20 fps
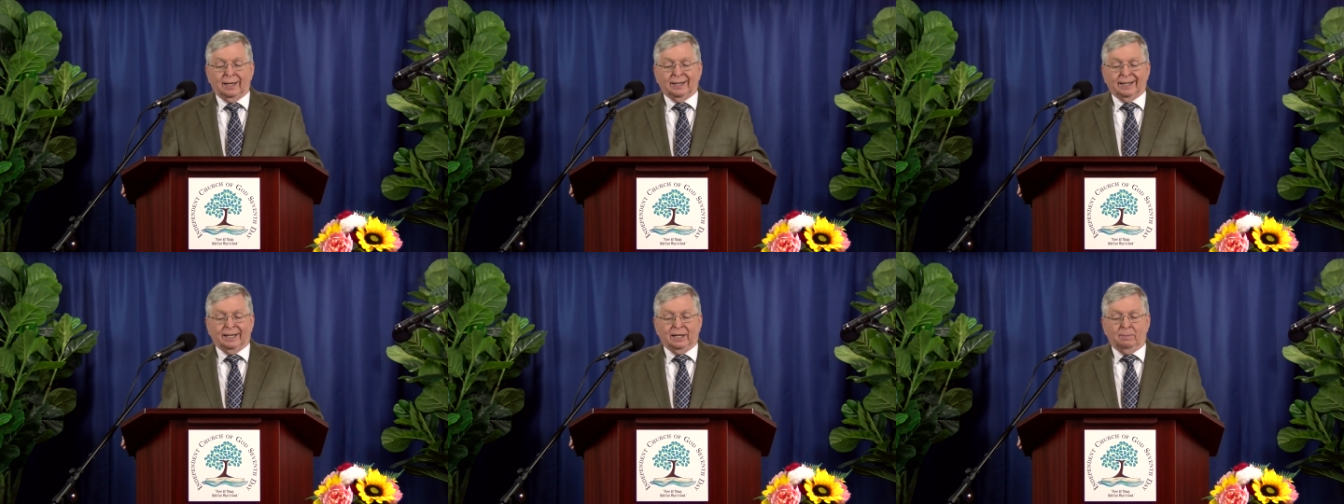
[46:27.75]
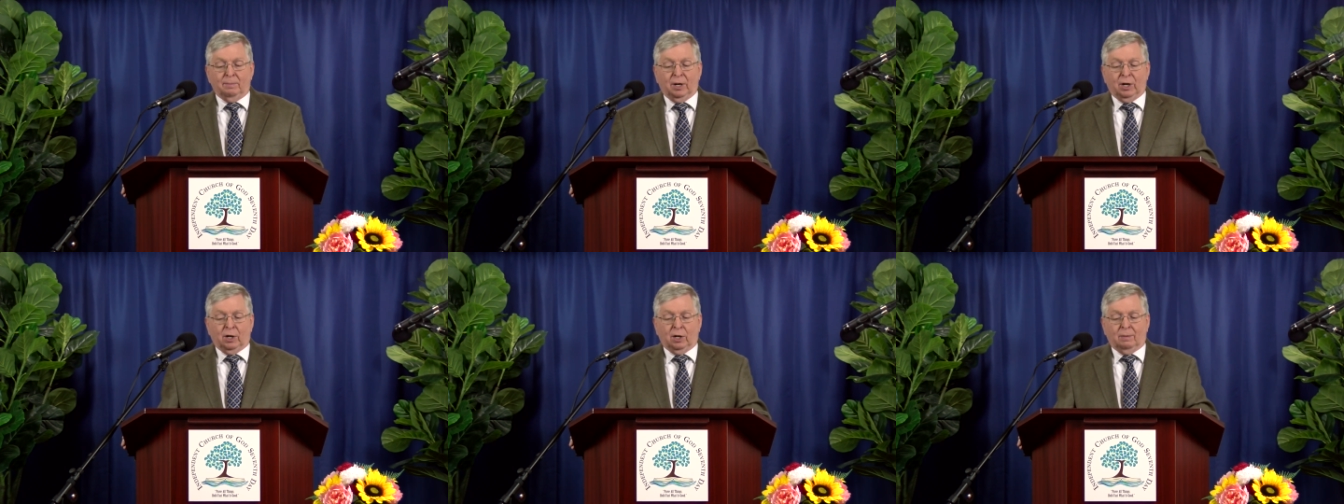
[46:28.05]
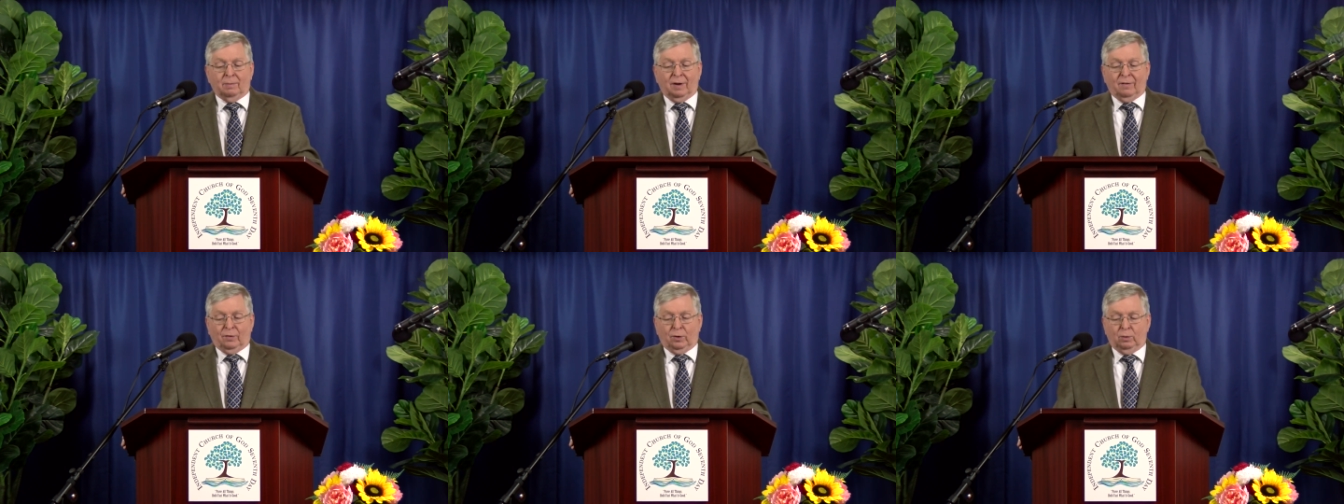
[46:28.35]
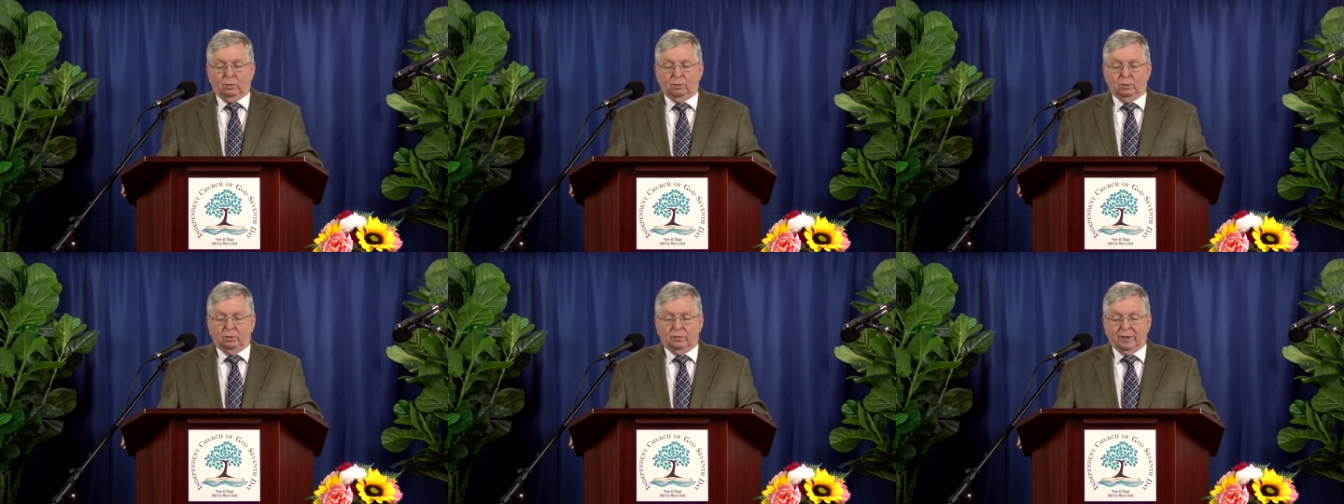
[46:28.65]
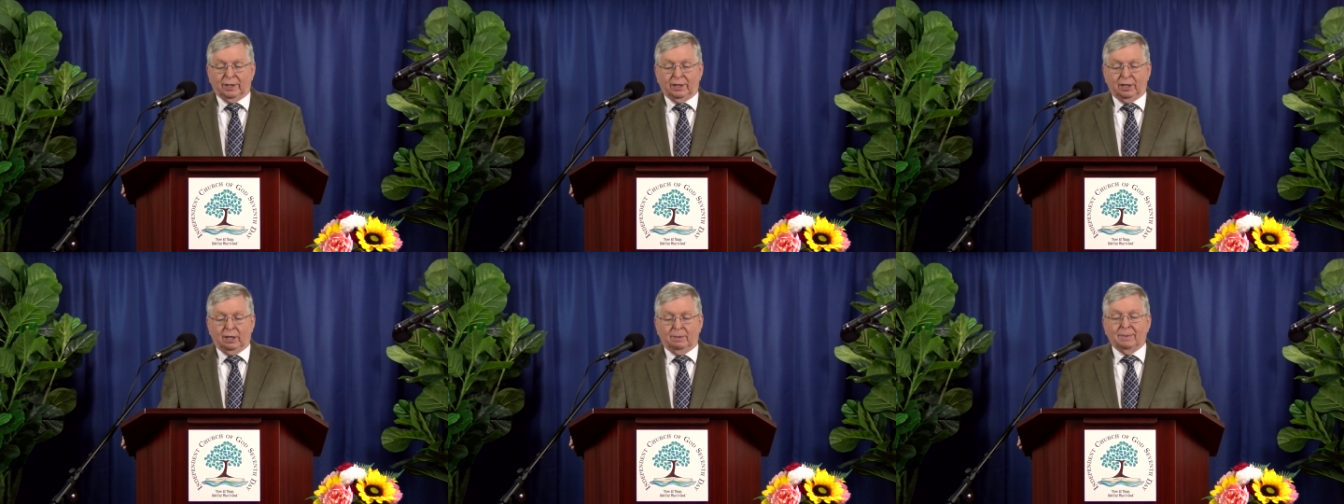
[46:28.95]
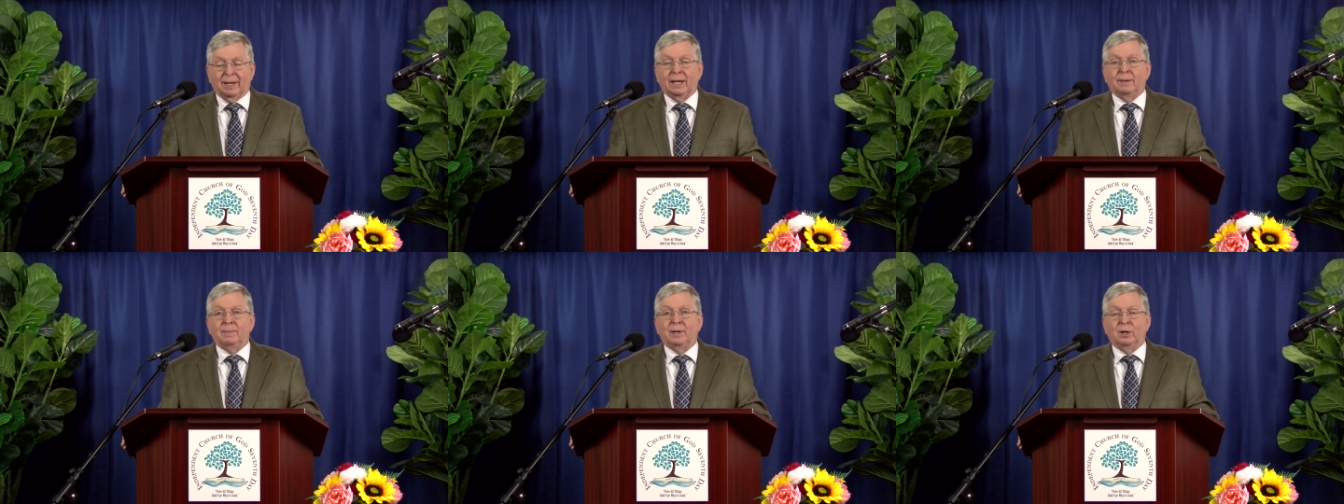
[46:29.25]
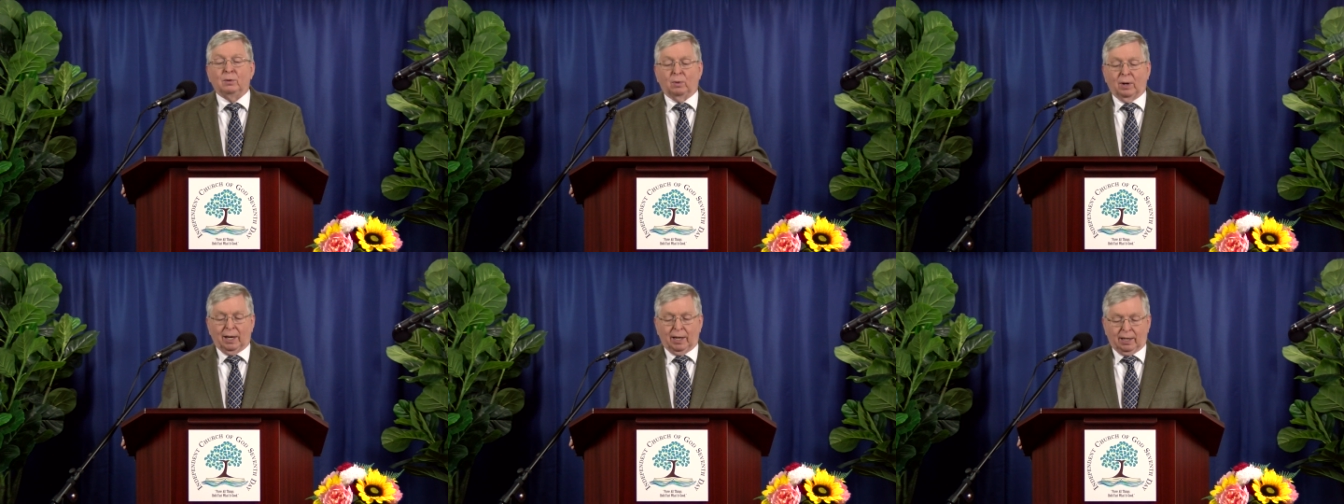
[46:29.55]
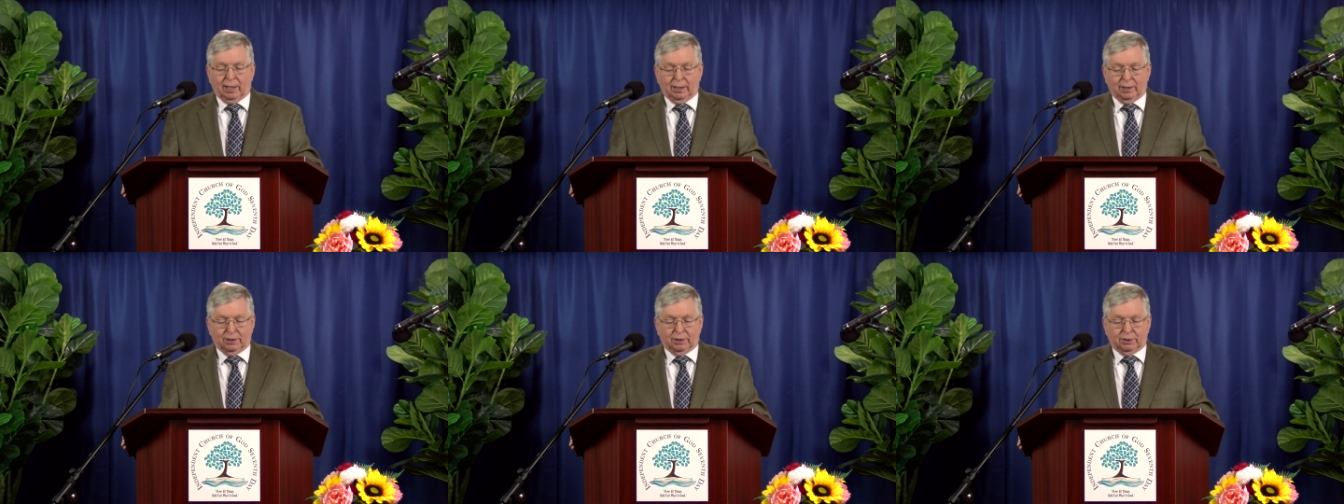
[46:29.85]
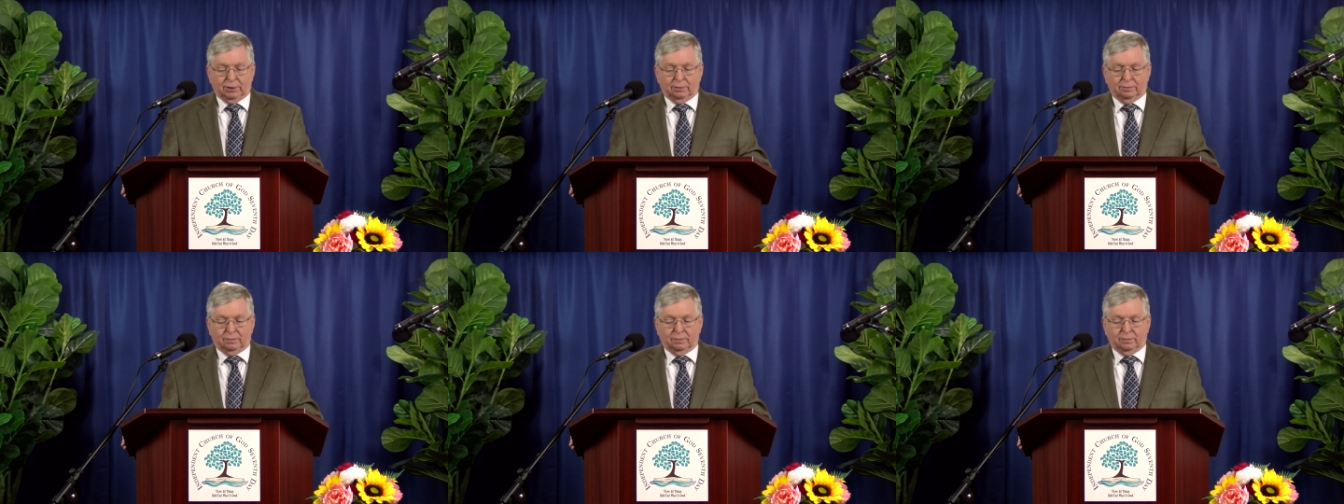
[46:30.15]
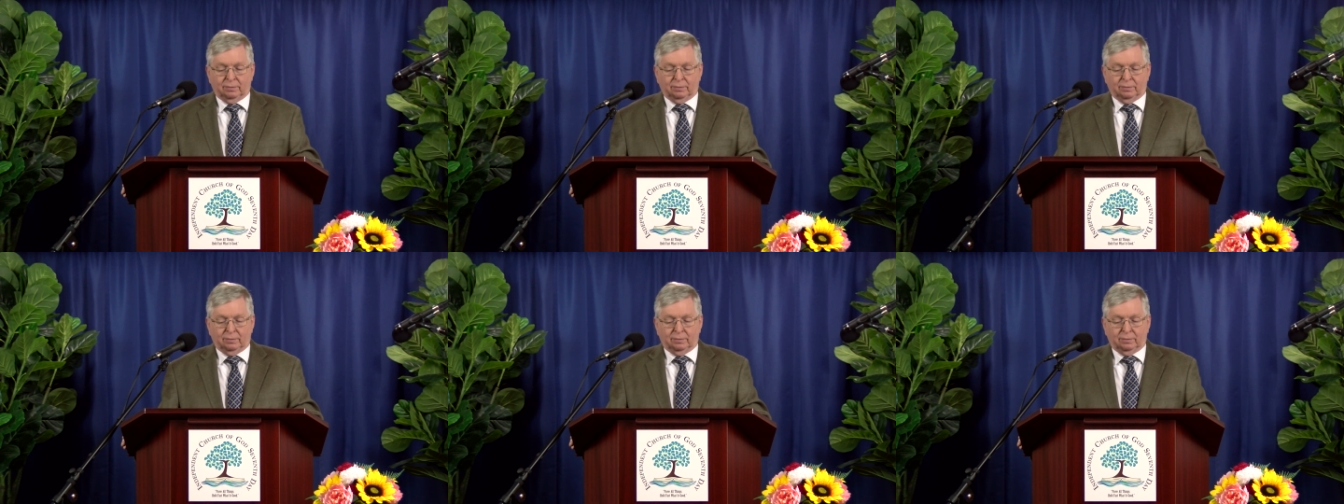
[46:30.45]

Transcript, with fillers: let him become a fool, that he may be wise.